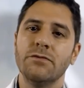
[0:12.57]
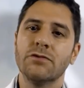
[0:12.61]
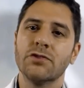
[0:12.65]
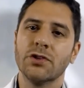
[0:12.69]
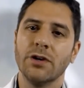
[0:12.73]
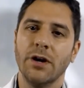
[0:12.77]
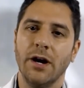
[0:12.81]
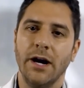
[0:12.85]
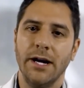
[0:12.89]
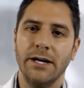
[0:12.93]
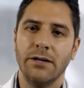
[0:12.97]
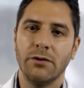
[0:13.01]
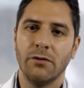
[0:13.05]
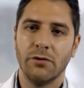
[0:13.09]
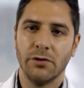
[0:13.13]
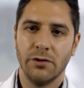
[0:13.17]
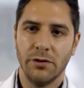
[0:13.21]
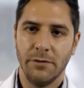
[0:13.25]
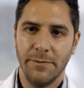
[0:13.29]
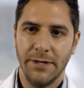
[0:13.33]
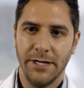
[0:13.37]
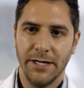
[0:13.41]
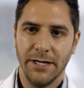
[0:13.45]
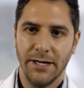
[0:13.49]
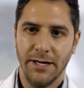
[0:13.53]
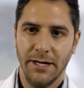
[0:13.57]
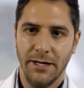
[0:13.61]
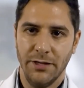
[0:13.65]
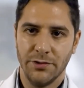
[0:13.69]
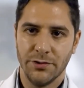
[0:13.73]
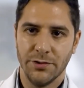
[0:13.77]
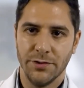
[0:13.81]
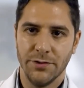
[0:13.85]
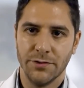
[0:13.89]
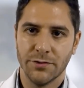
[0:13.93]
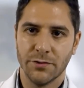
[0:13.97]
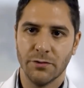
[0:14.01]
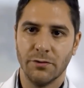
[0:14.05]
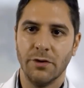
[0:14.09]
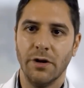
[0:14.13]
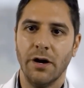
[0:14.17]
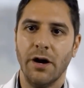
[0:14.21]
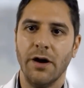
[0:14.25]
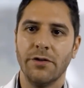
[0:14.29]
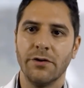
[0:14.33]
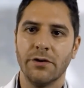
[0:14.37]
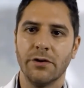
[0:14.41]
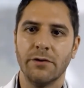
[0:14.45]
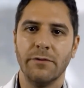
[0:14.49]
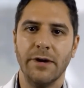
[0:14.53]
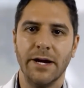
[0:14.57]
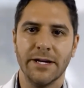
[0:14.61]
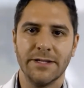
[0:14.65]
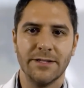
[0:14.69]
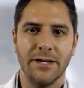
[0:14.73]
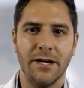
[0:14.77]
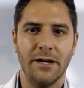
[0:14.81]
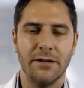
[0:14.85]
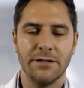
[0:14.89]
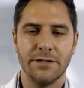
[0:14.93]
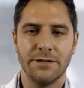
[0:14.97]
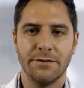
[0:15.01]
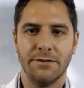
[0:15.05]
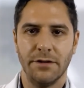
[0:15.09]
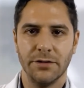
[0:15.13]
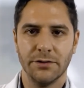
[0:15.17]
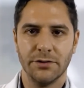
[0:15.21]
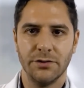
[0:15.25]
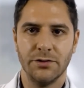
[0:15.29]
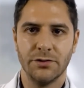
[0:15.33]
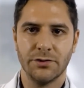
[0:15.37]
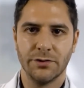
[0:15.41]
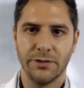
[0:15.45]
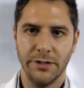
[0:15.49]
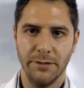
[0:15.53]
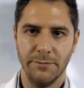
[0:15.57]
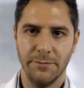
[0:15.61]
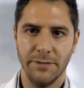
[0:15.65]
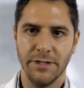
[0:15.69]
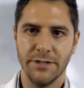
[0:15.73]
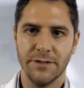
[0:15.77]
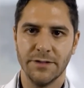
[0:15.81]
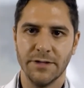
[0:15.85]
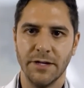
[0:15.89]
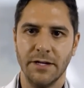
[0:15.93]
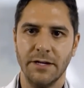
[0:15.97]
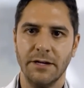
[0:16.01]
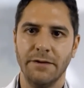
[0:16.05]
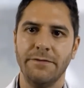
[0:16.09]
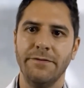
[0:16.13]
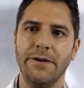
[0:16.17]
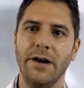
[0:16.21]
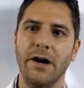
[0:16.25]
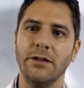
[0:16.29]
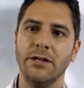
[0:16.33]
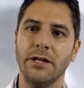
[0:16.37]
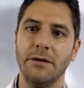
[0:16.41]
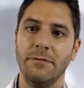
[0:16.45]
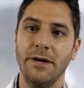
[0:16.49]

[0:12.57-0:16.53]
tried oral medications or other erectile dysfunction treatments and have found them